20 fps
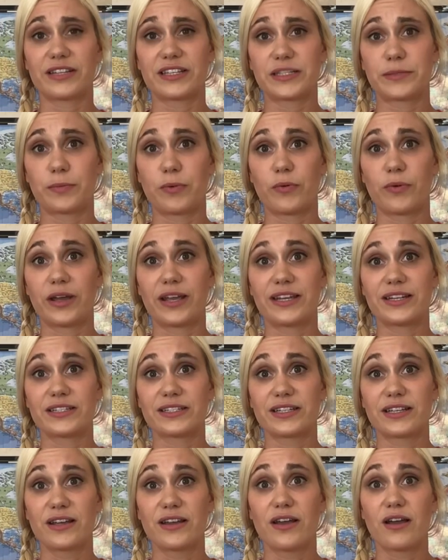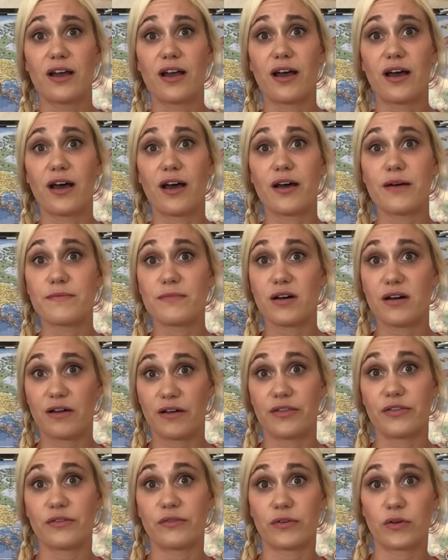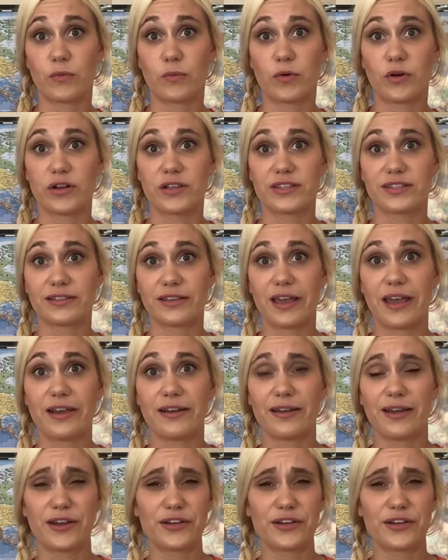this point on the reward slide.